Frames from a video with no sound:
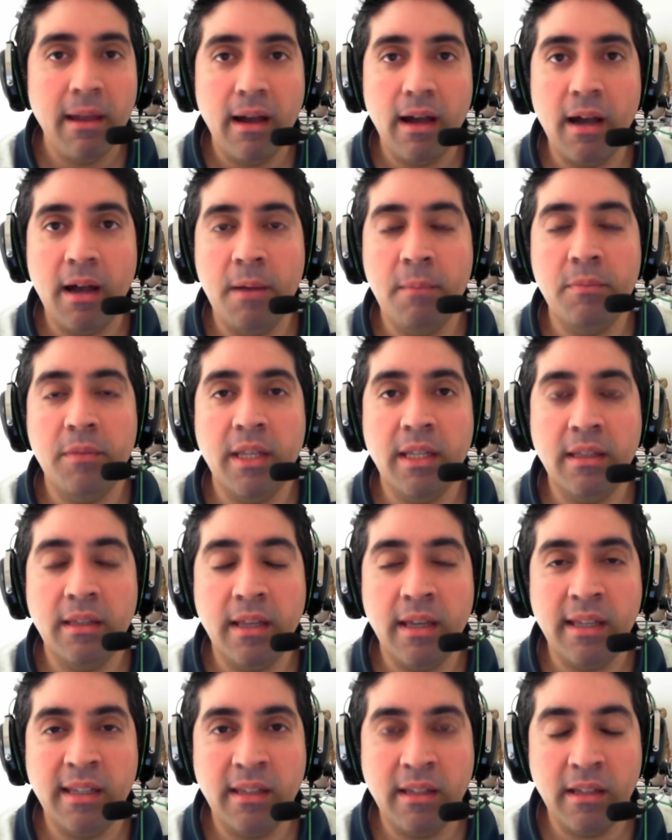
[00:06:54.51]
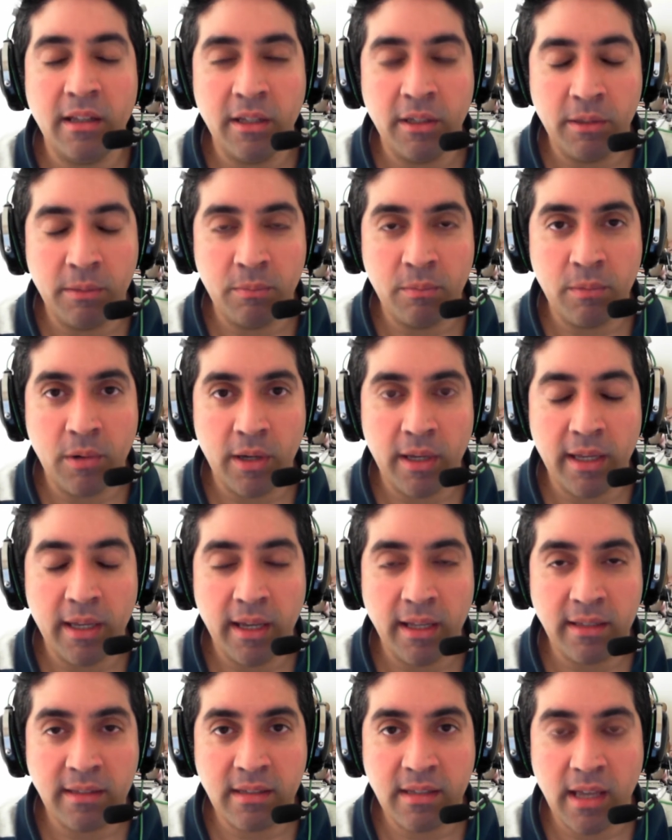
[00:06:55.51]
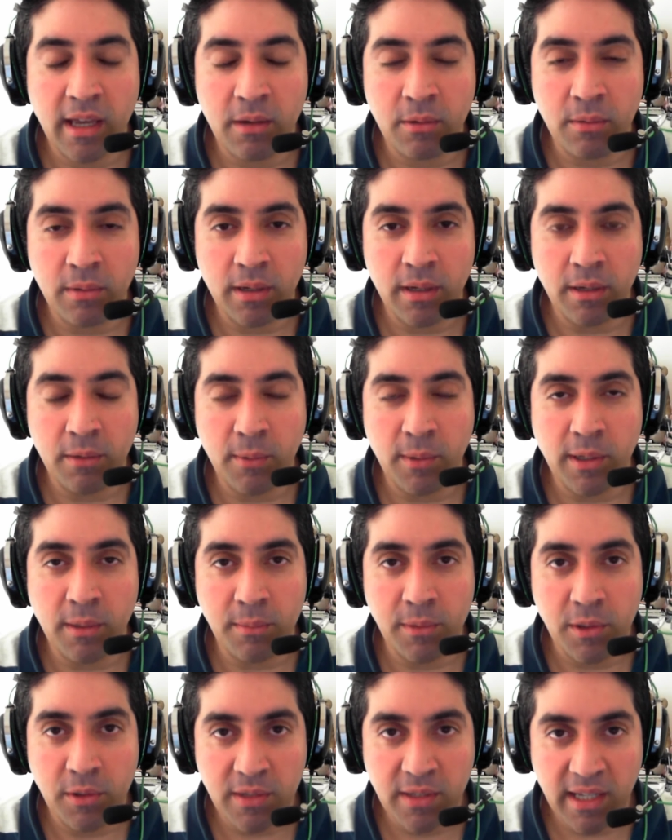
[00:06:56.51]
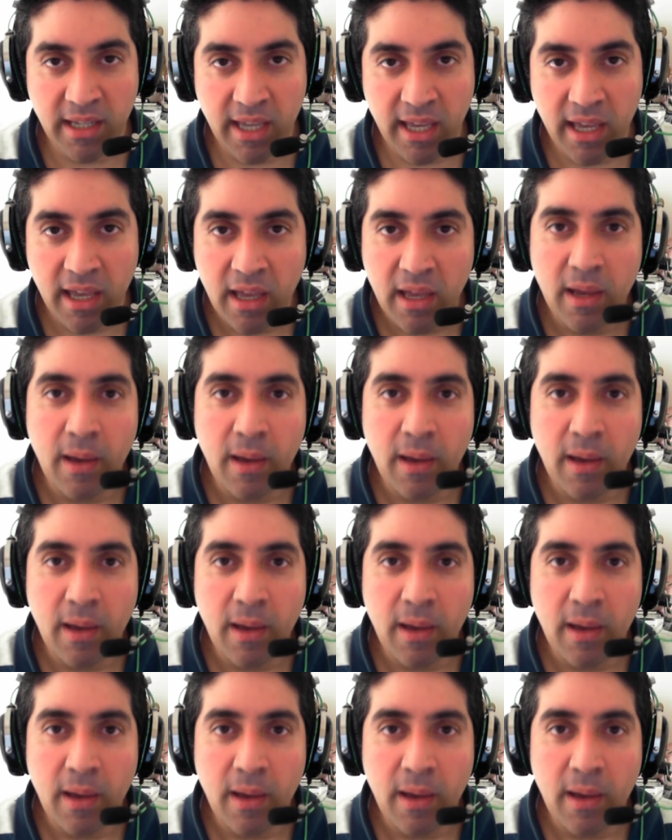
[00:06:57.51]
in my headset when I'm using it.